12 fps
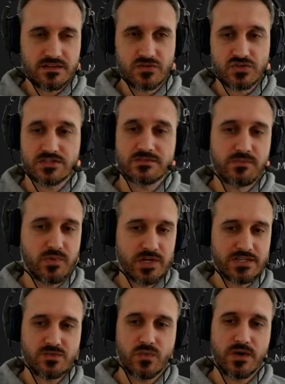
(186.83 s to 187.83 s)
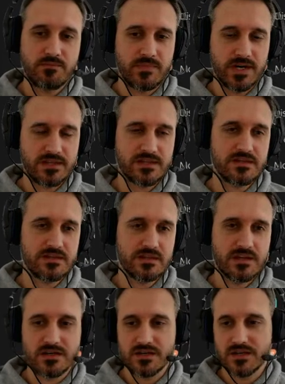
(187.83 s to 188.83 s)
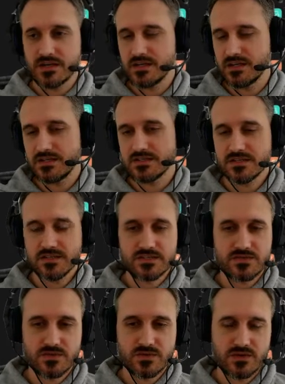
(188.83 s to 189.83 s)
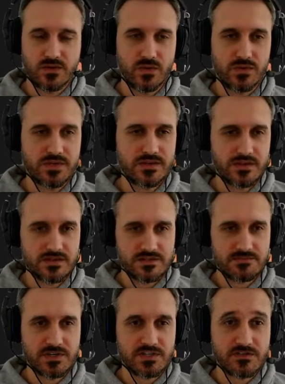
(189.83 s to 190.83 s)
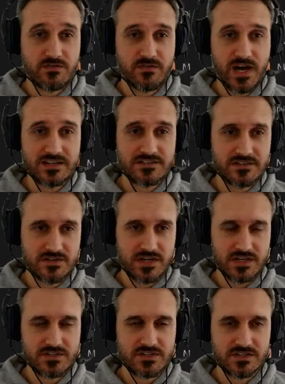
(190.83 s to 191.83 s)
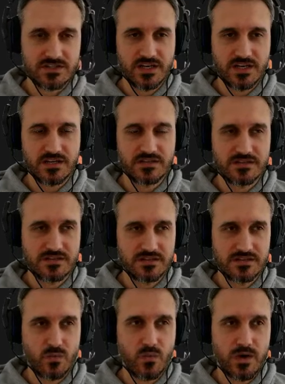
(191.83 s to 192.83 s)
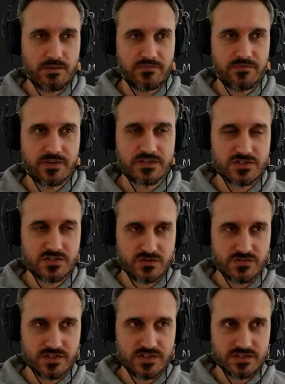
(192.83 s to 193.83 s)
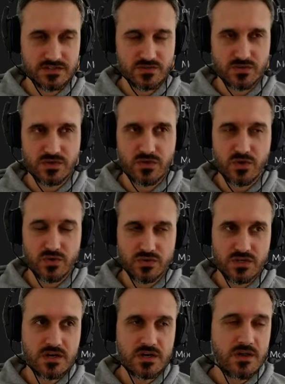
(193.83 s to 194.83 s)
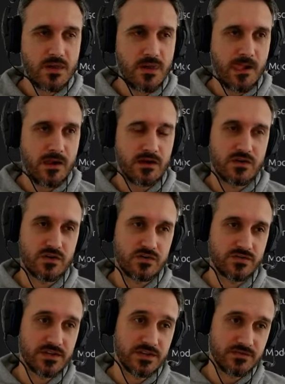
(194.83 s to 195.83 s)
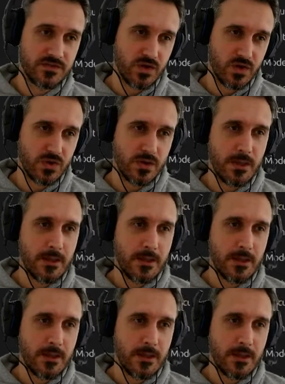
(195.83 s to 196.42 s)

you just press one button and then it's instantly reloaded. It's much faster actually than the web version of the instant reload of Flow.